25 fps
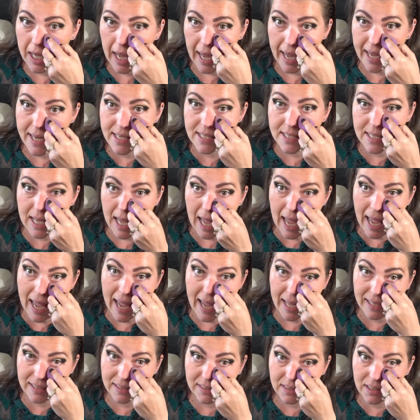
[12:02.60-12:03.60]
case,
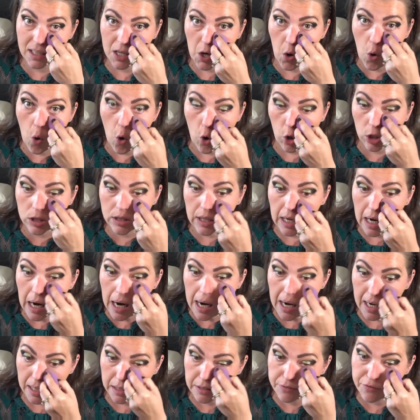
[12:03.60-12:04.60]
and the court
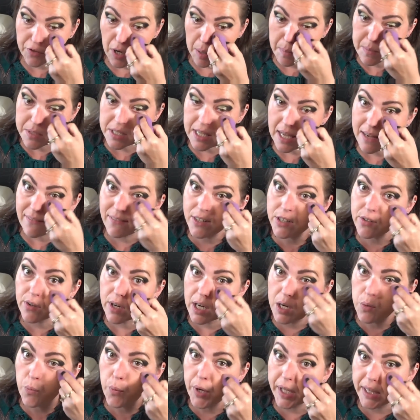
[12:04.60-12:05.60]
heard from
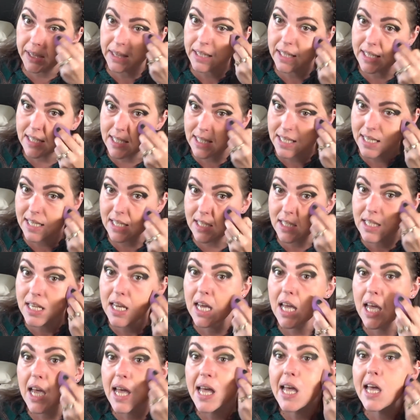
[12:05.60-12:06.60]
several witnesses,
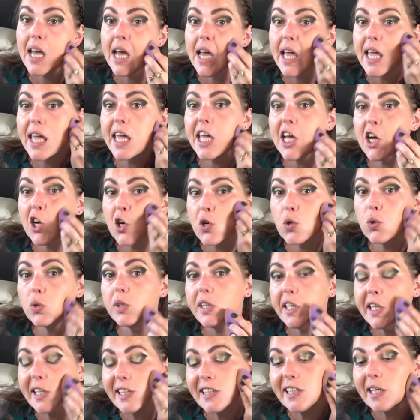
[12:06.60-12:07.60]

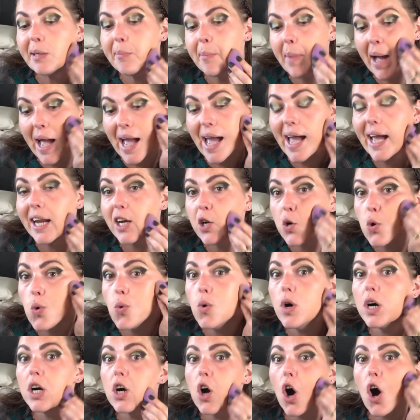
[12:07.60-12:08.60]
including the men who
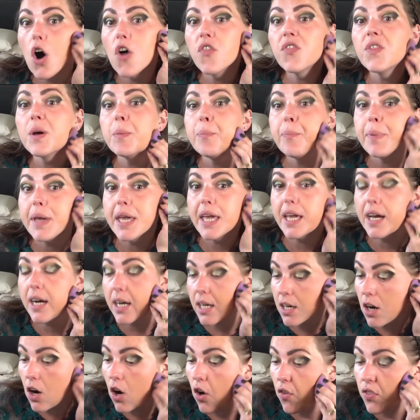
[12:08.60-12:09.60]
were on the
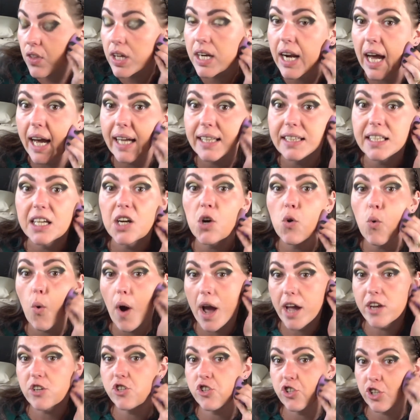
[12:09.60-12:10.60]
pier on the night in
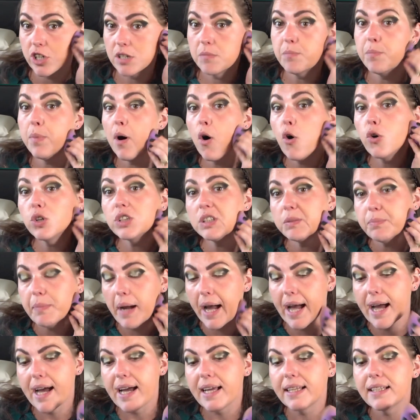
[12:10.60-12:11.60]
question. Both
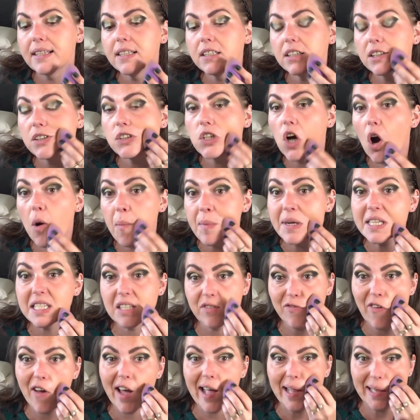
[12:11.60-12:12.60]
men, Thomas
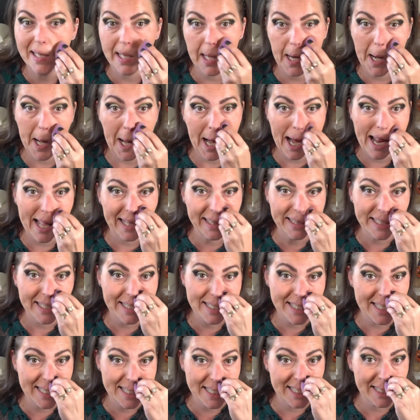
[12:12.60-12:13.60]
Fender and
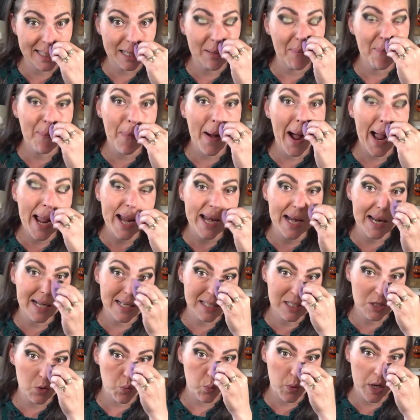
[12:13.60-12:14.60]
assistant
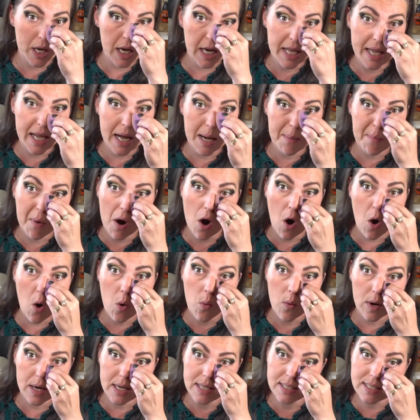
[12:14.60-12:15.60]
pilots William
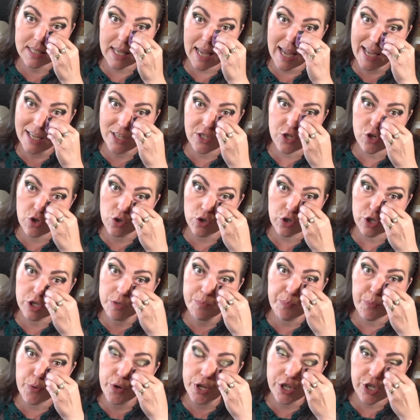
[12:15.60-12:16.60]
Owens and
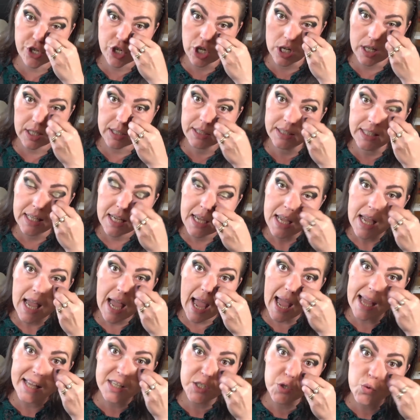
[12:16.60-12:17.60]
George Pritchard,
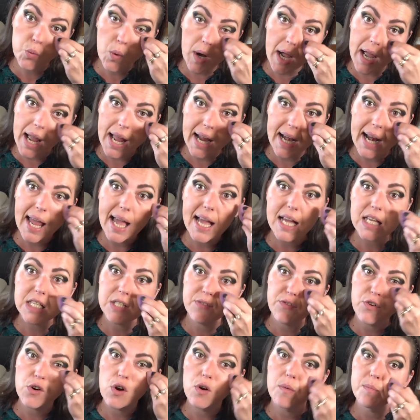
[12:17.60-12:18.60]
as well
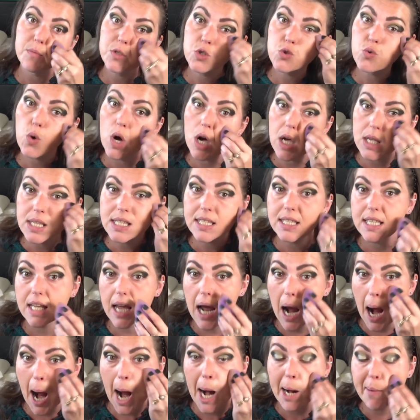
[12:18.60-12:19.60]
as from
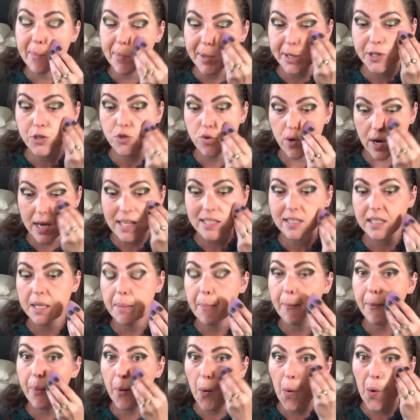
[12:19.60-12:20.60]
Swansea Harbour Trust
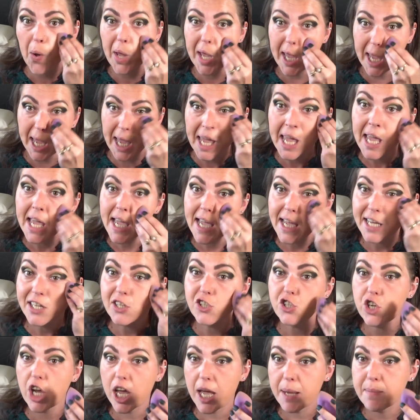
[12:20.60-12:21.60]
employee
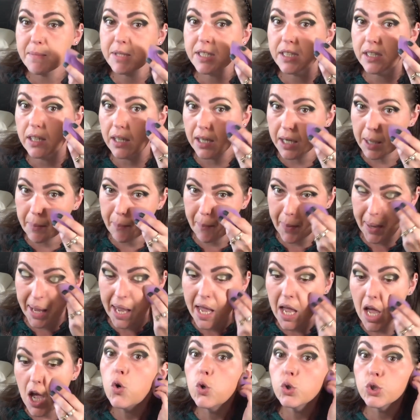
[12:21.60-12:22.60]
James
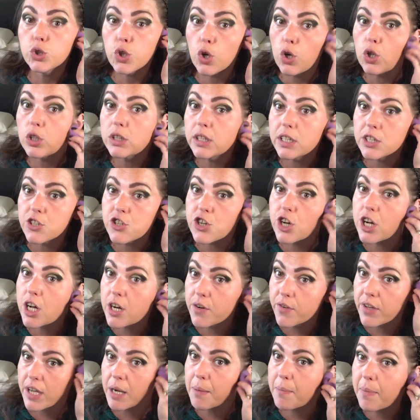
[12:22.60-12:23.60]
Turpy, who told the
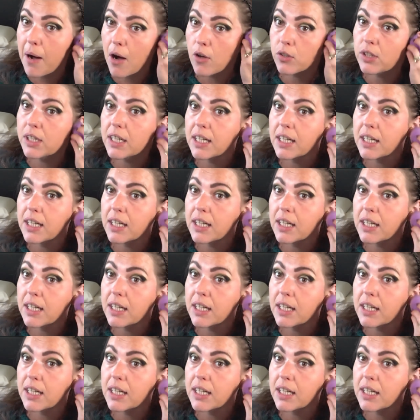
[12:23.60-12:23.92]
jury about